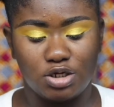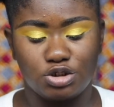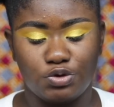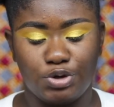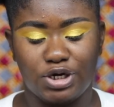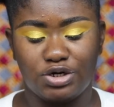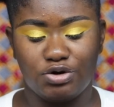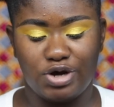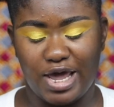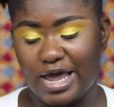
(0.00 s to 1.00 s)
we're going to go
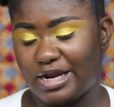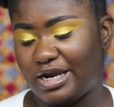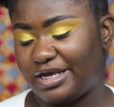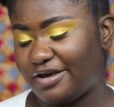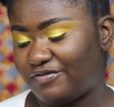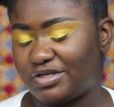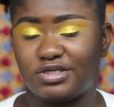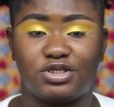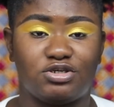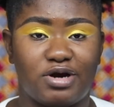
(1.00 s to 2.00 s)
ahead and give this
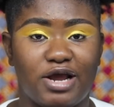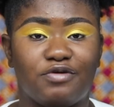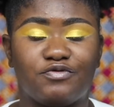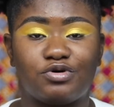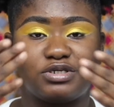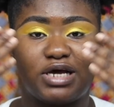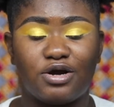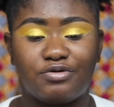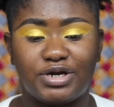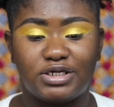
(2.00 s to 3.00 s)
a try. Of course, I
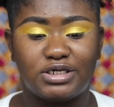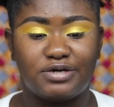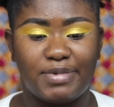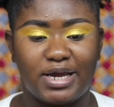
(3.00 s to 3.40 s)
already did my